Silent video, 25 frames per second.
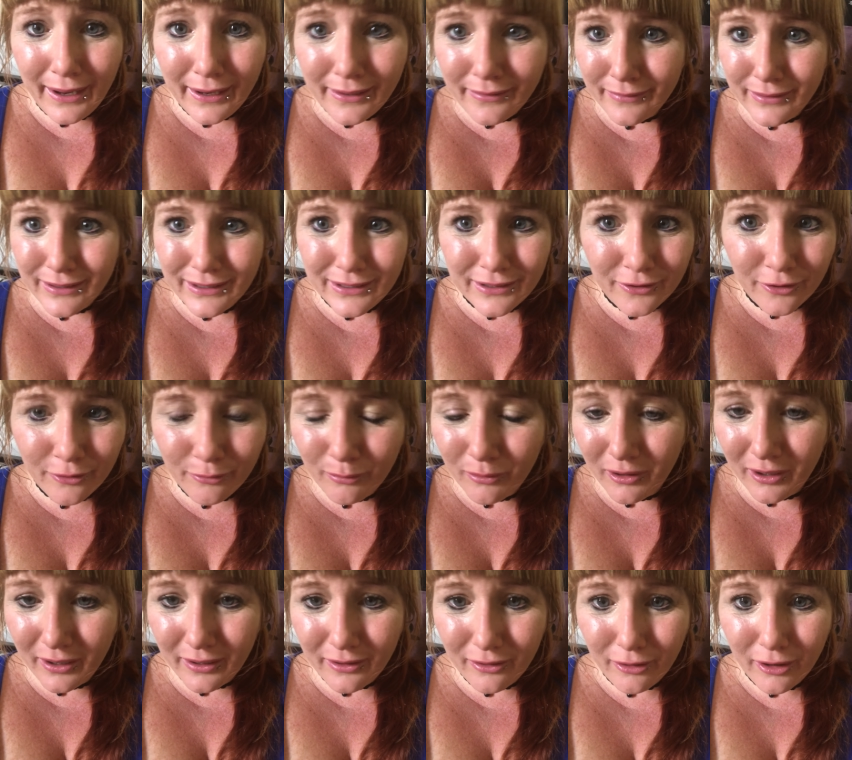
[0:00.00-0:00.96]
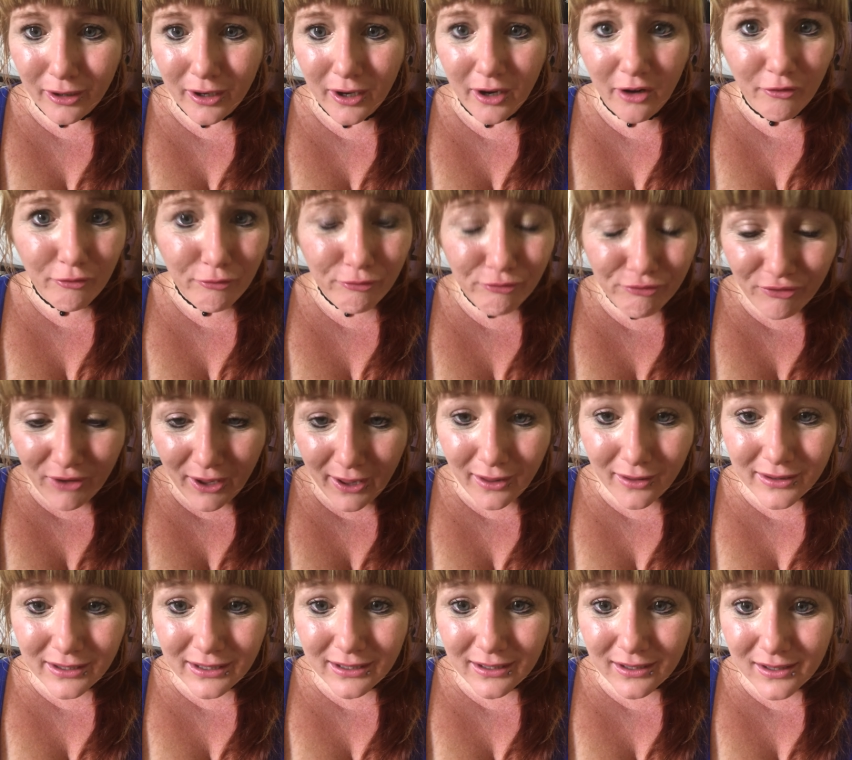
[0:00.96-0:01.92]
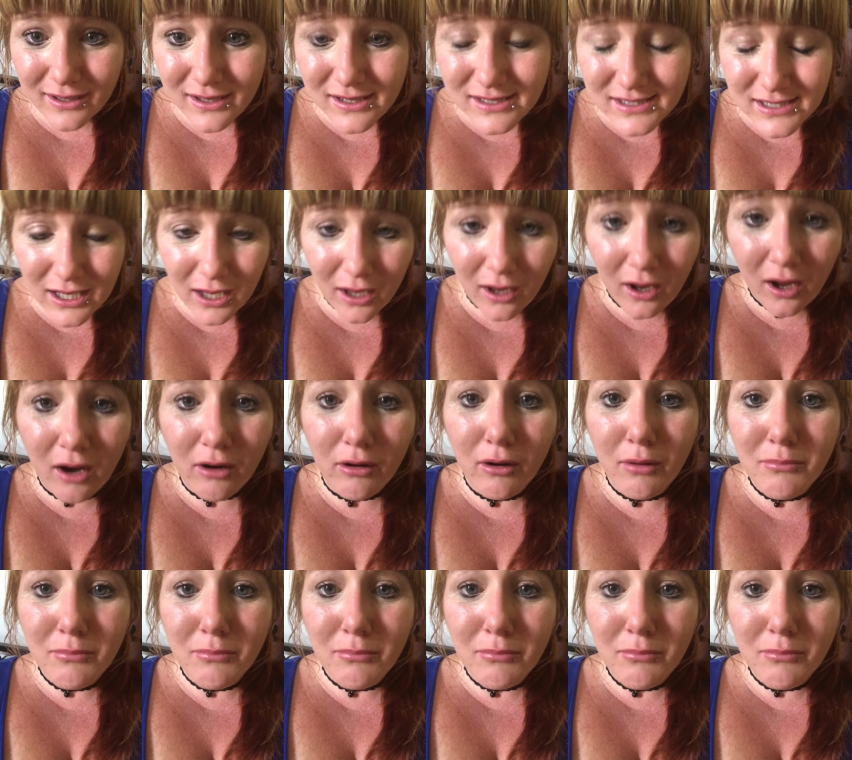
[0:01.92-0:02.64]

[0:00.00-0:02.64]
and you know what? Failures are